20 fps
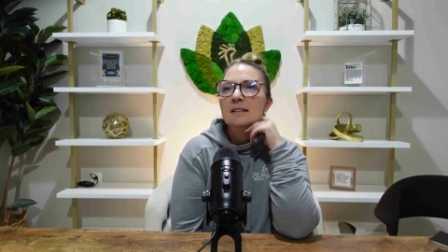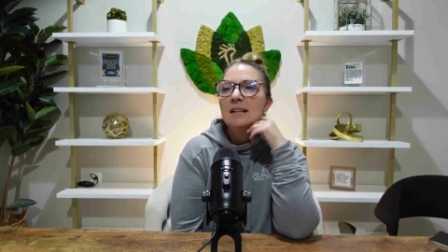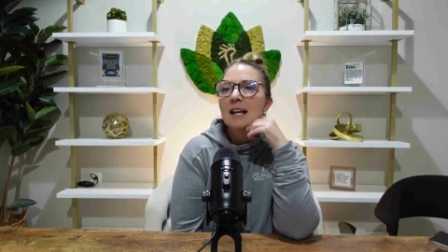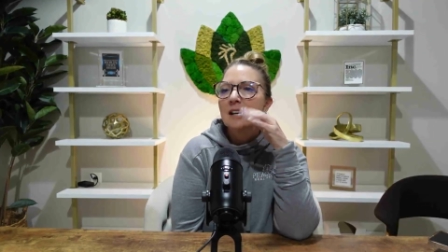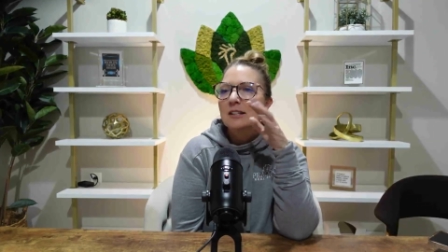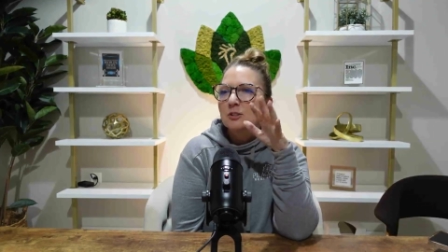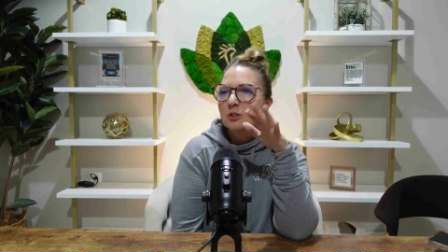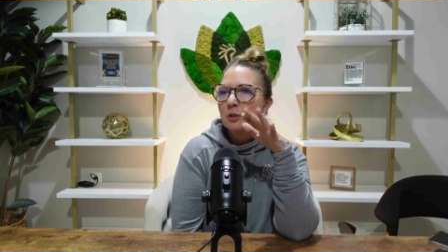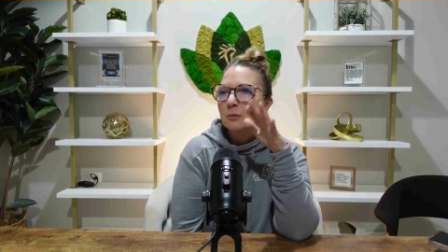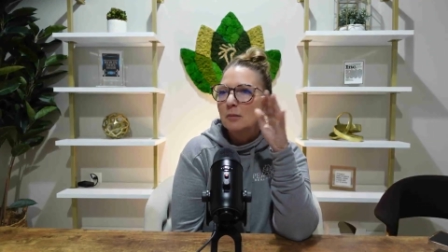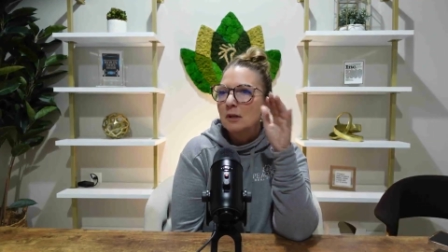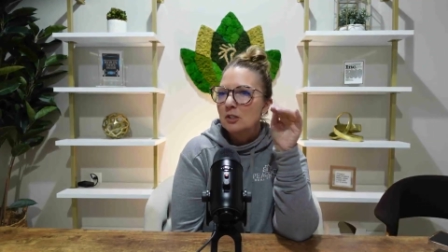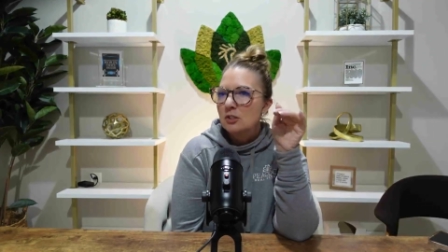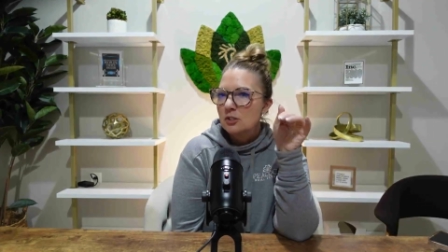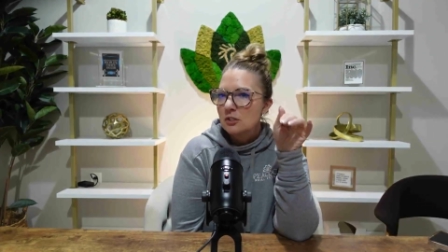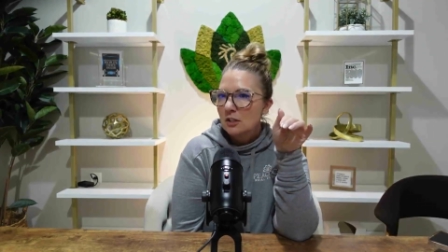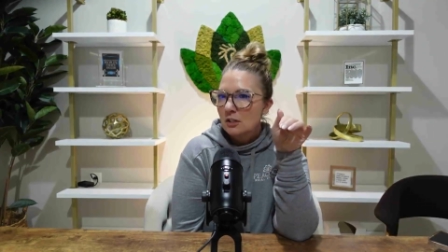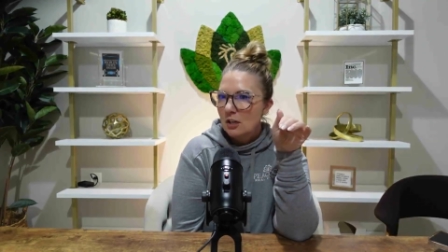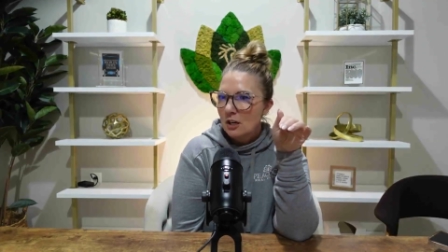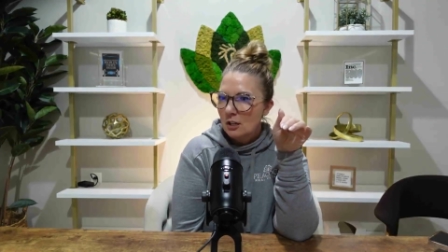not so
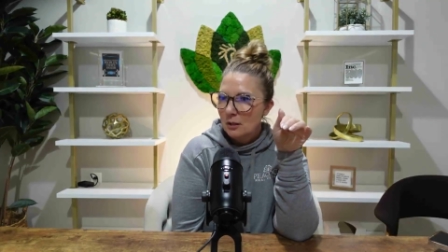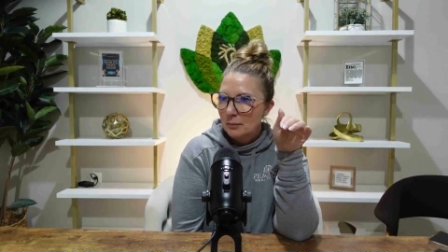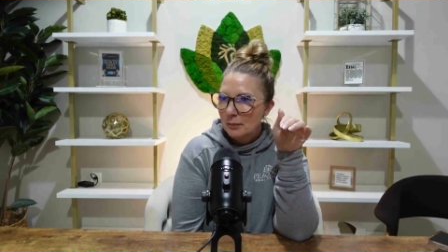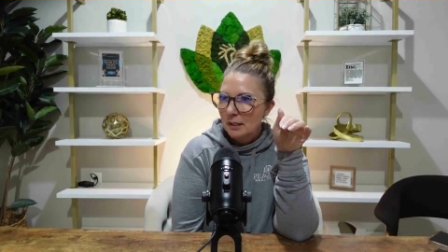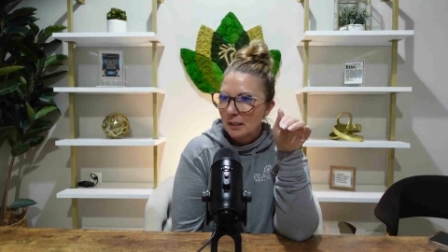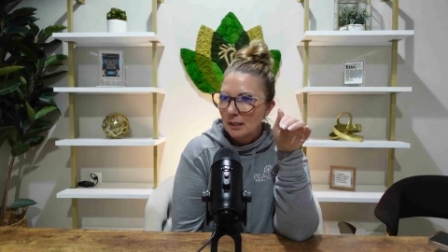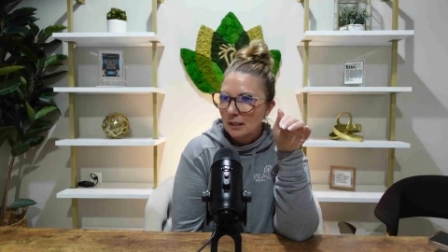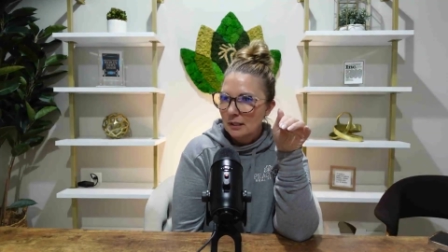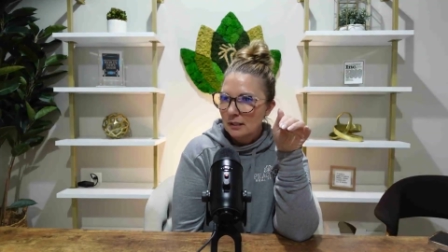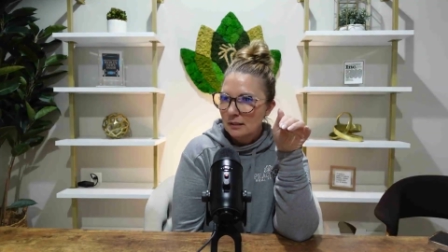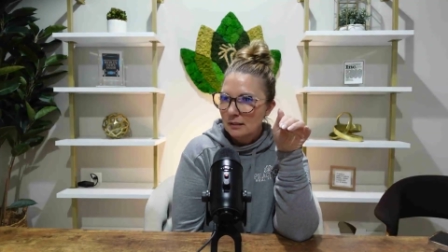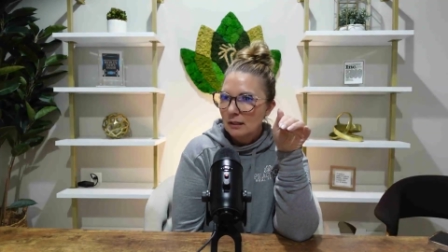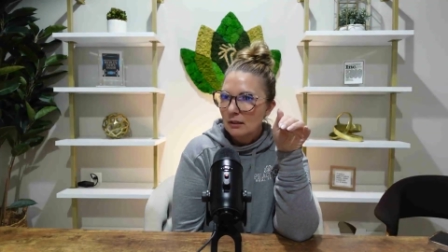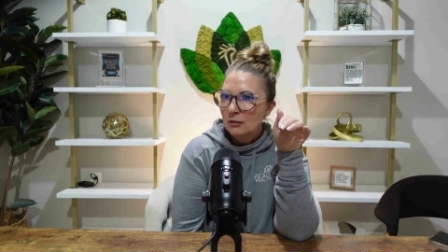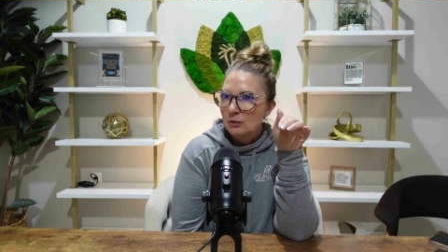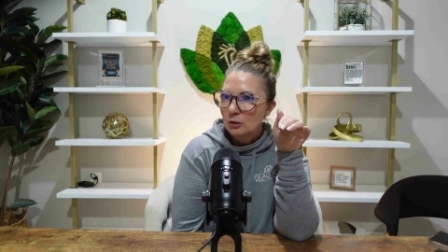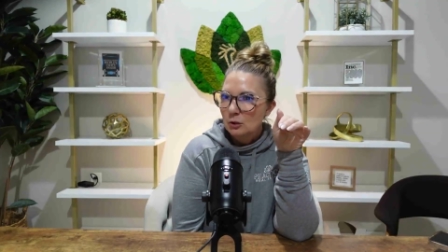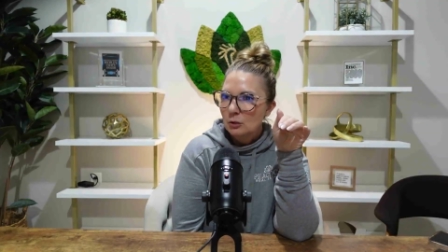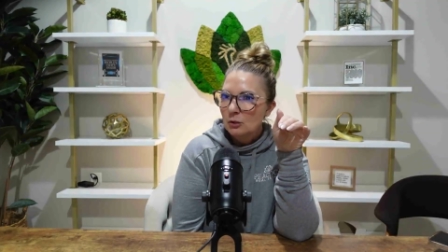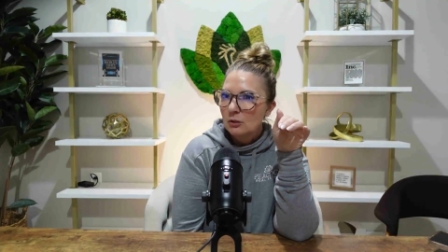much the carpeting mm-hmm.
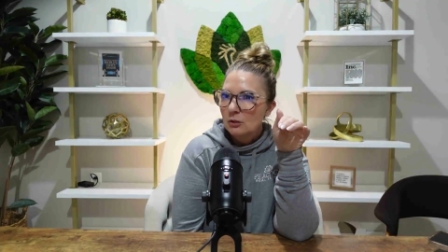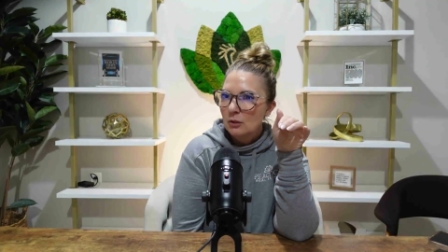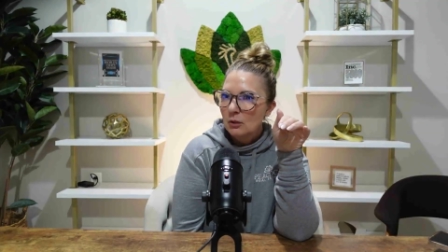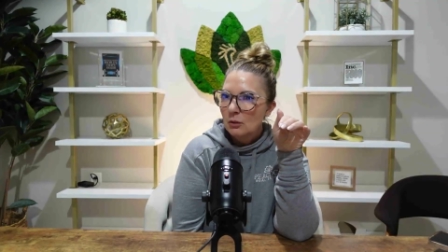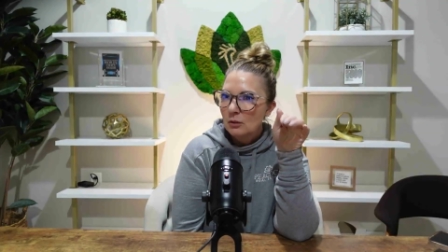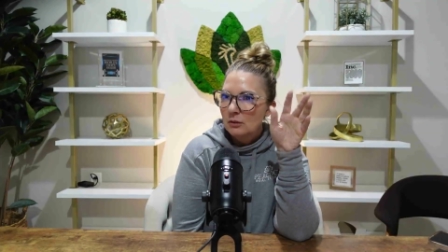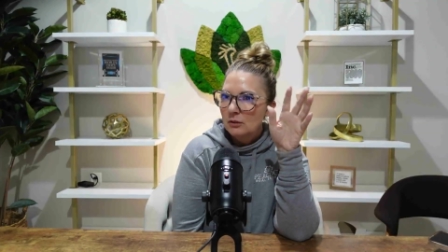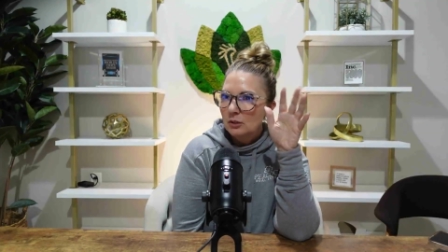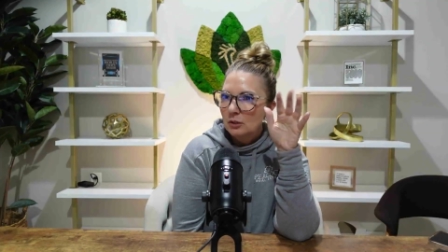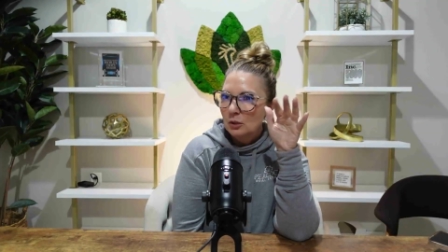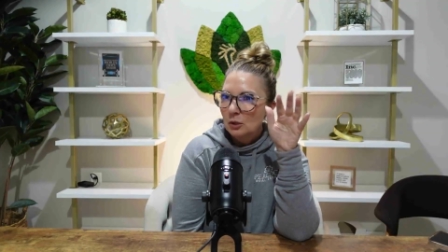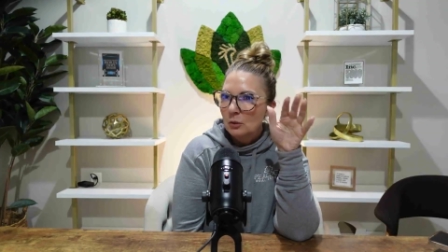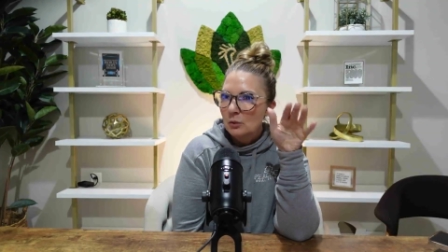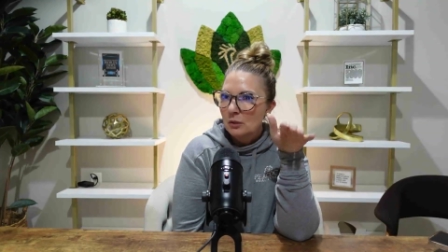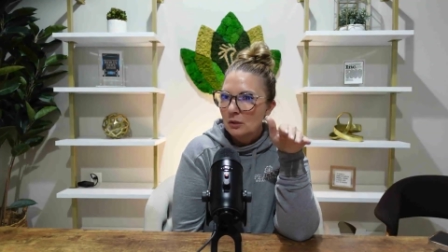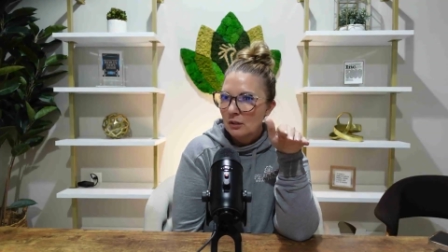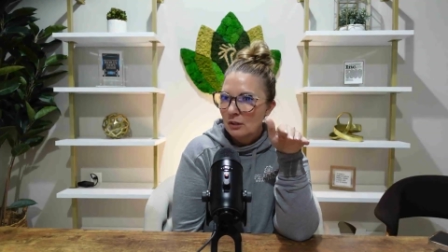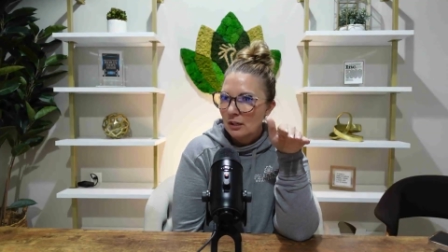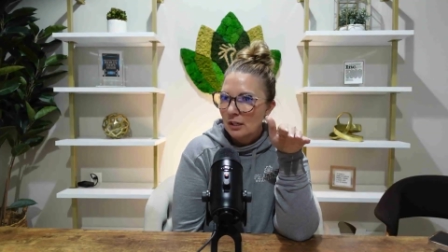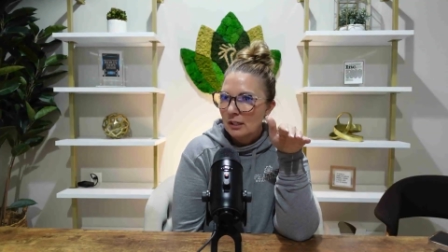no you can go into
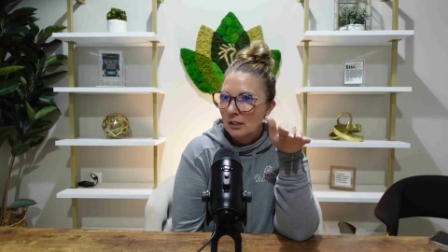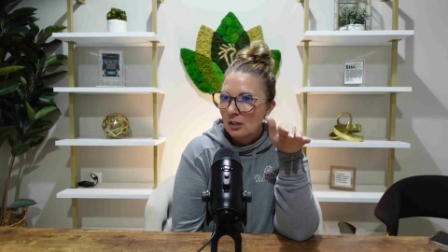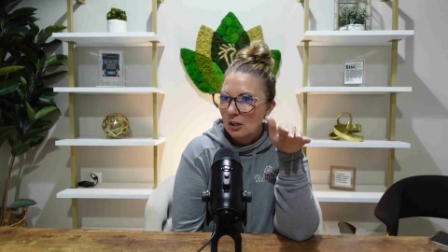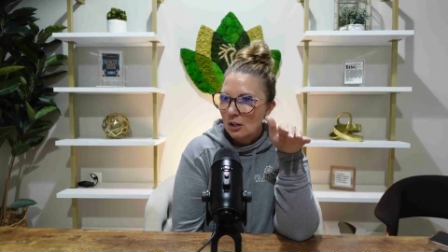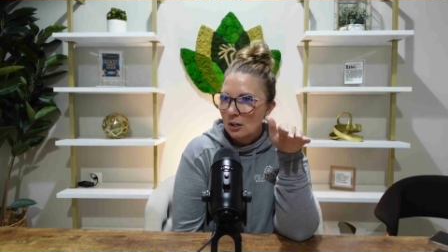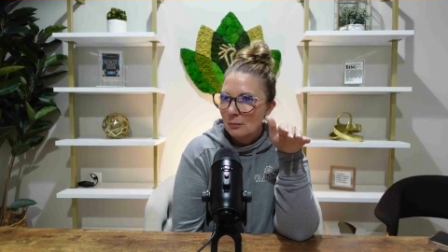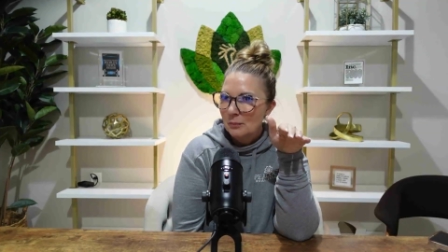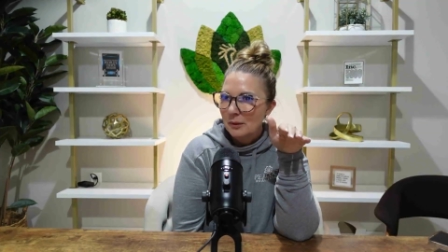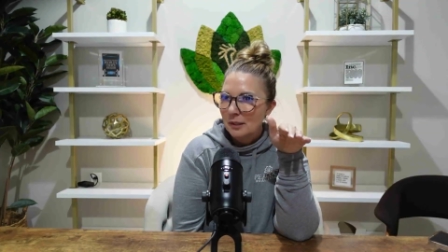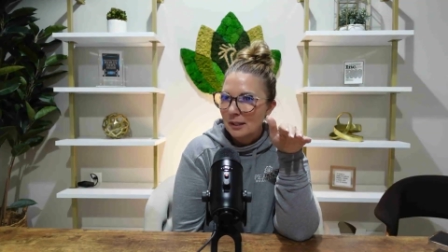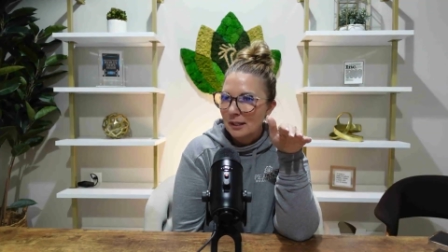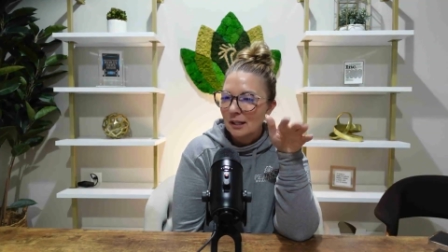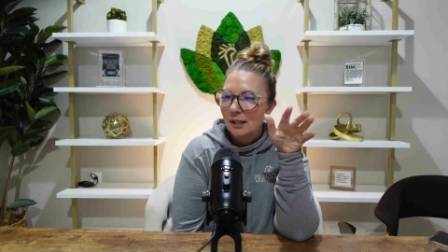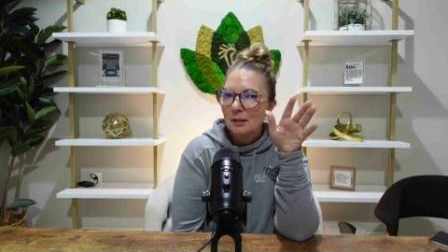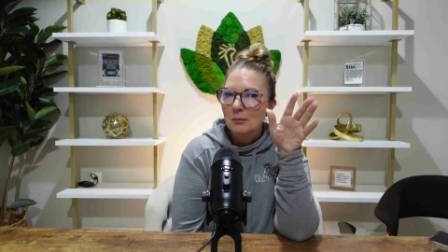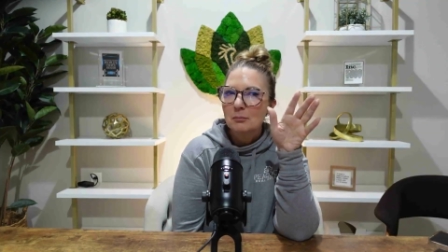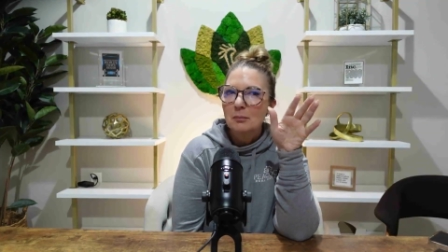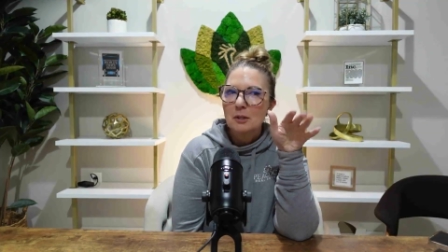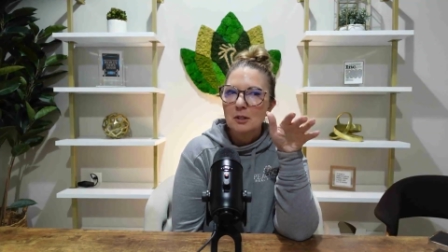lower grade carpeting yep.